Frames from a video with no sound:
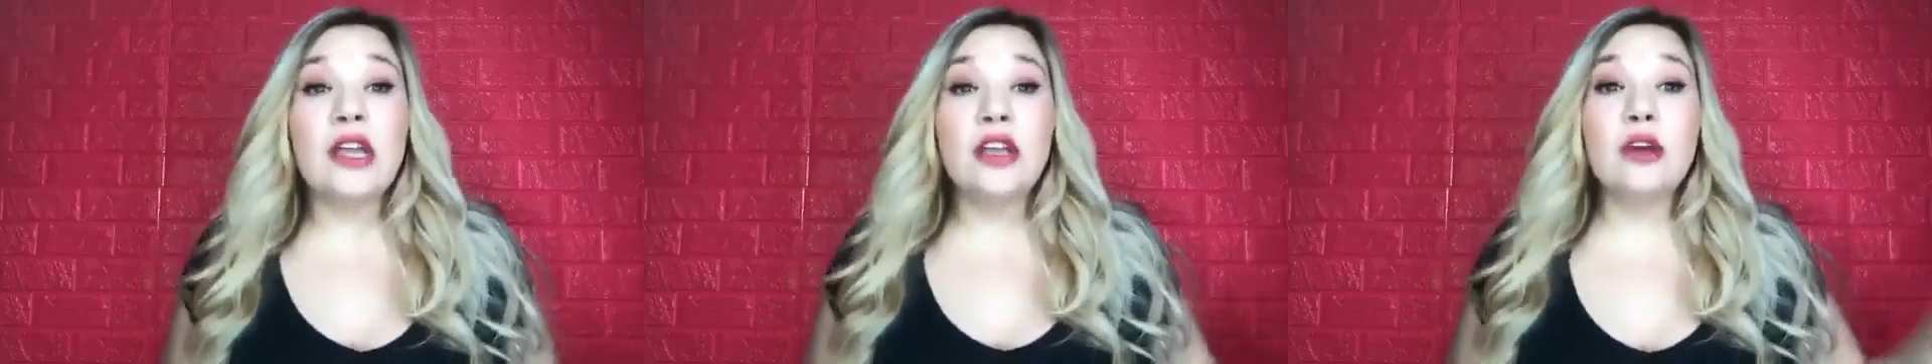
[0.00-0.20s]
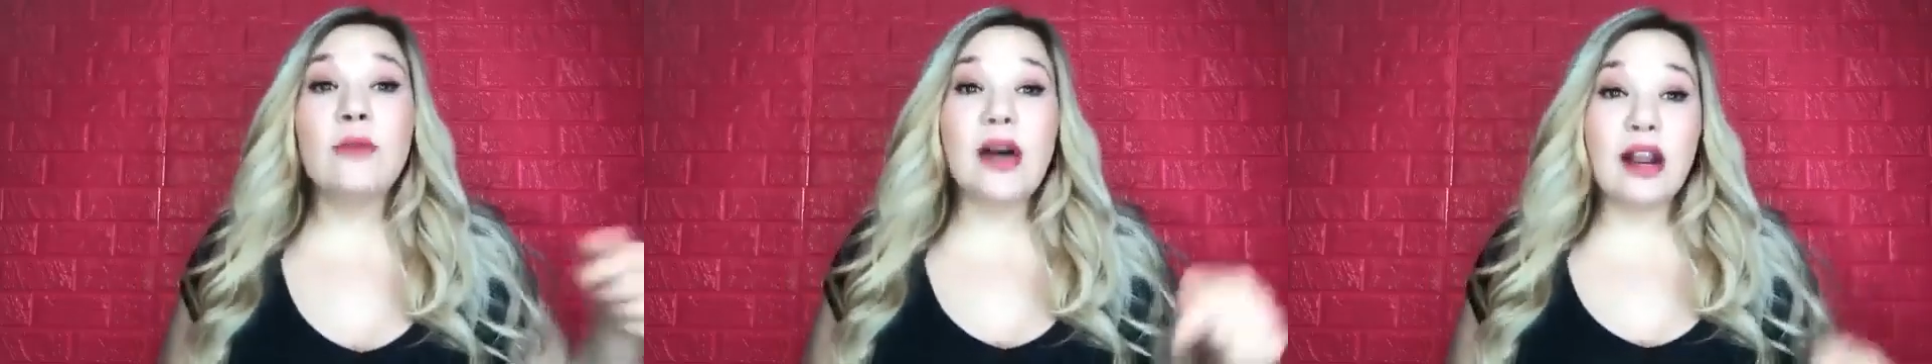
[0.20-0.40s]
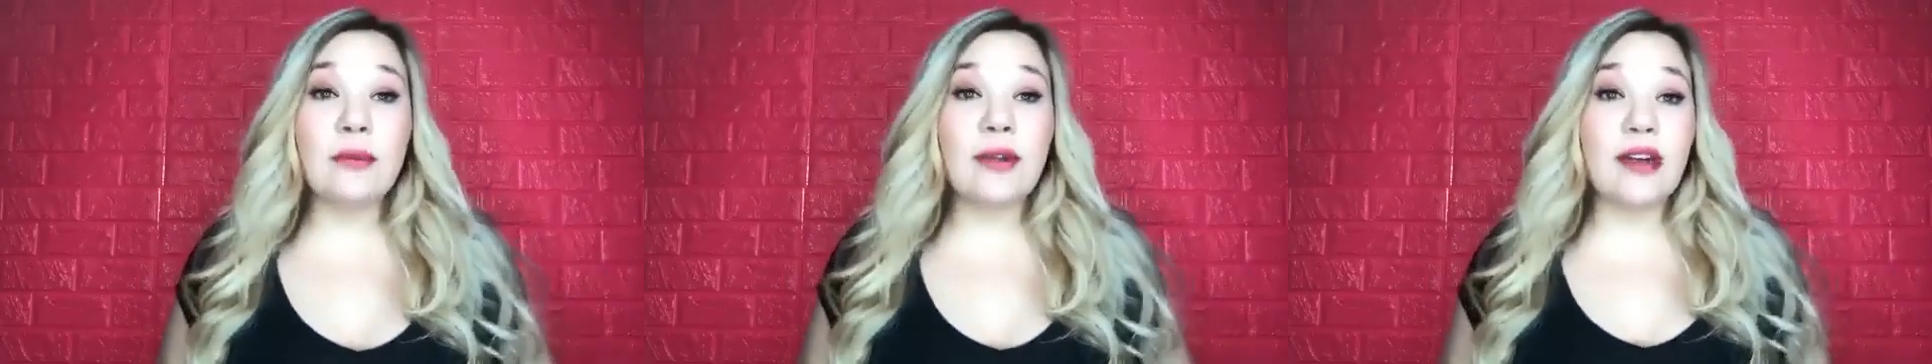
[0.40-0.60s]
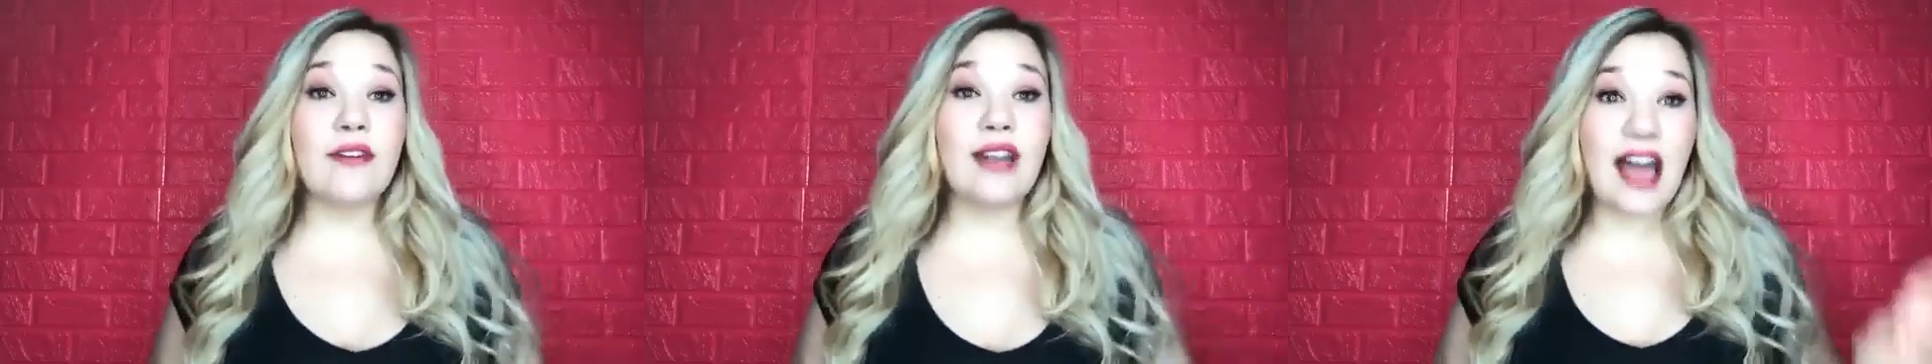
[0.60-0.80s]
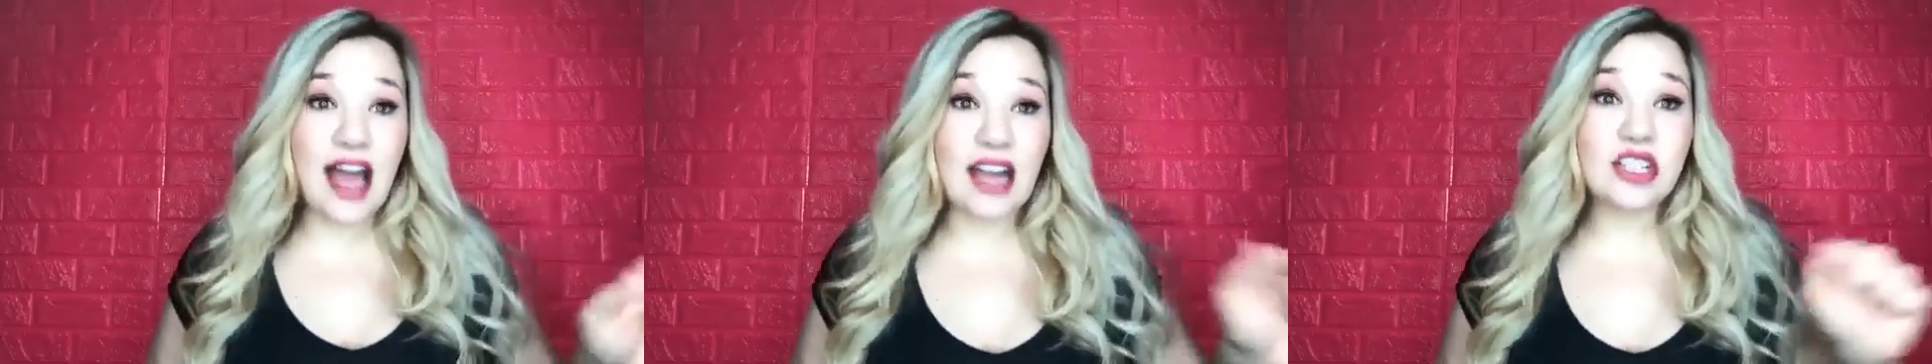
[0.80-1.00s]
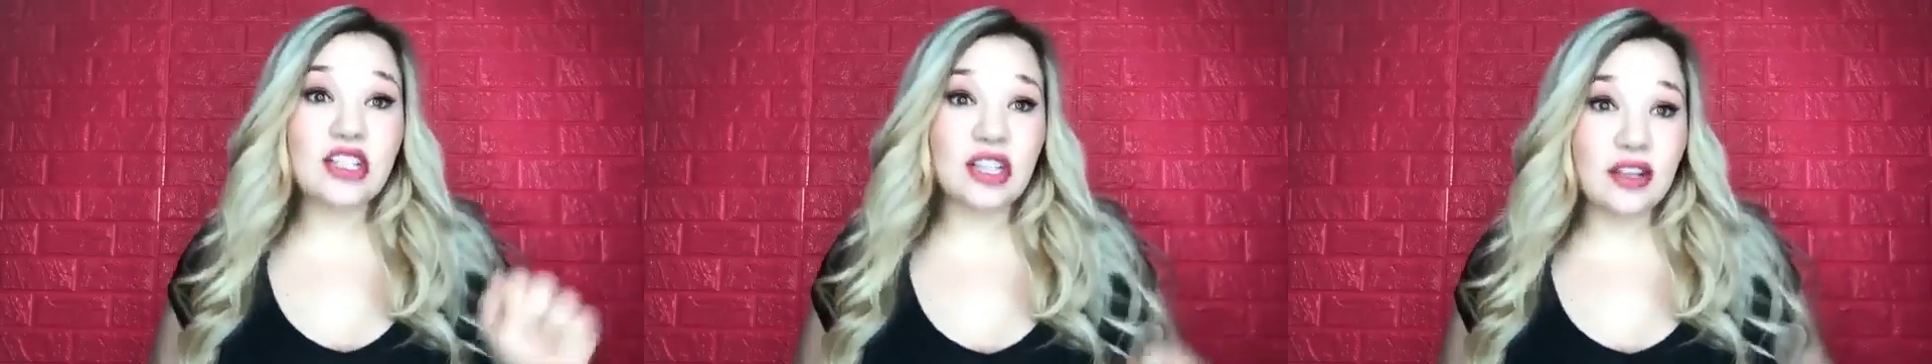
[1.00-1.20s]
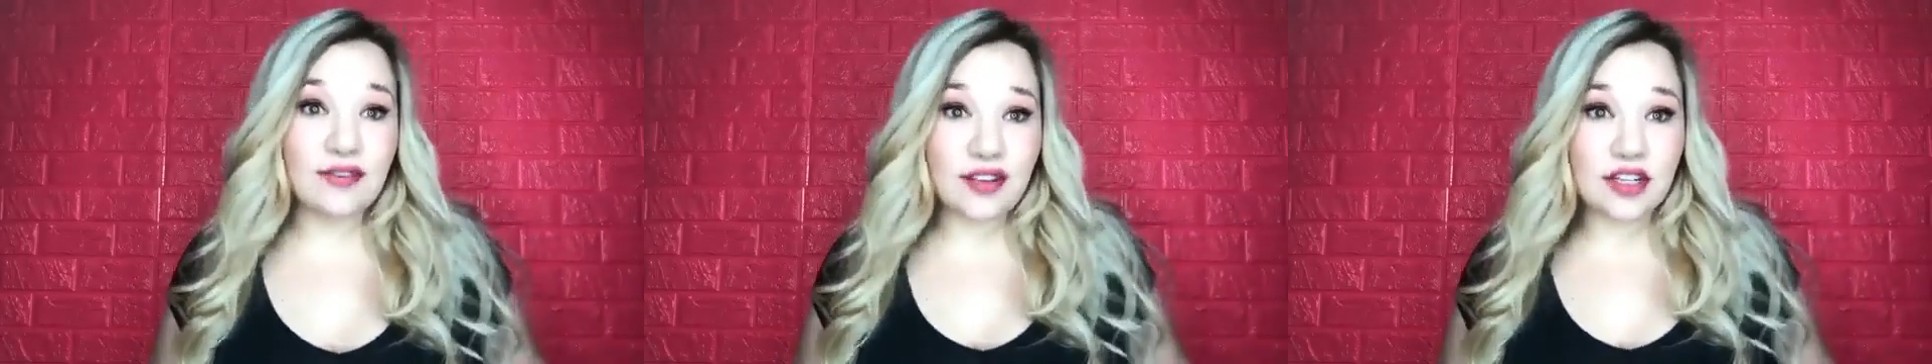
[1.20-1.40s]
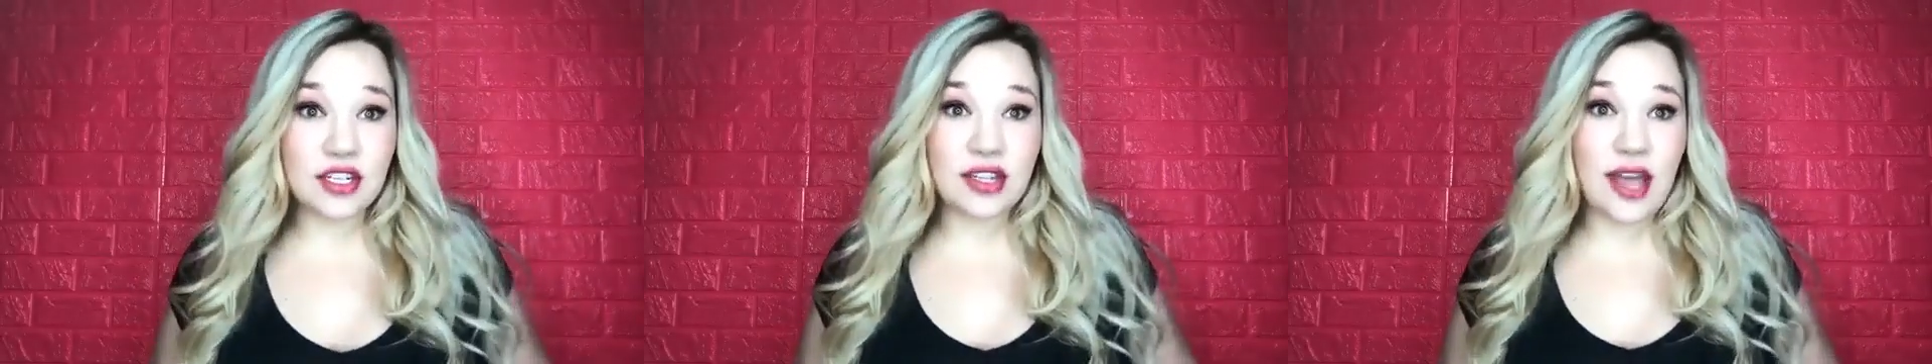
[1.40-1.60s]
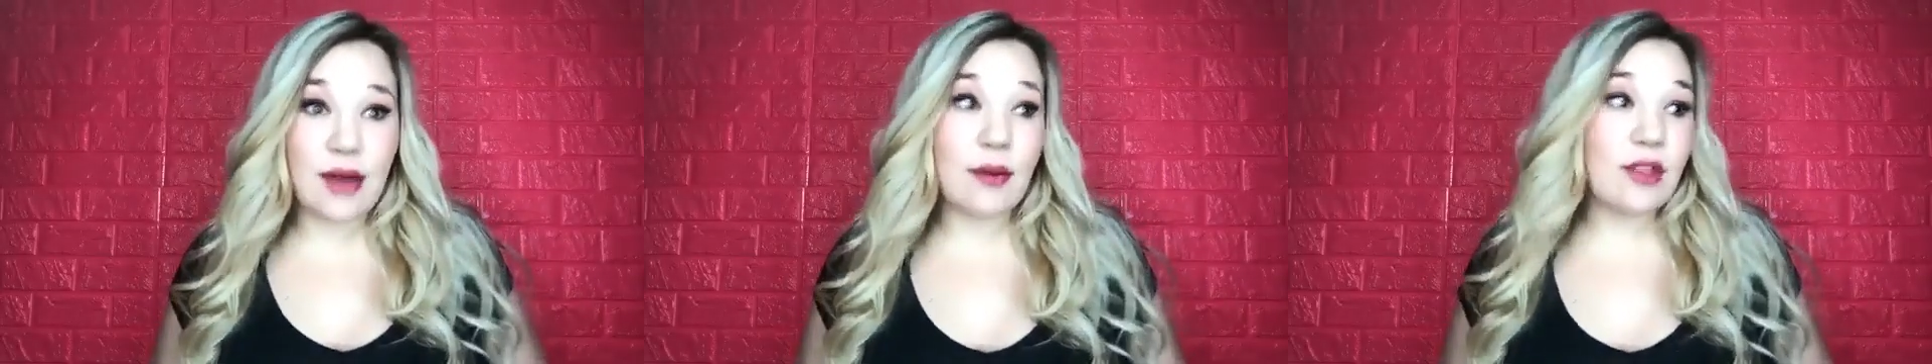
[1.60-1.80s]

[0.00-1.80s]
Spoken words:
You better be able to actually envision that,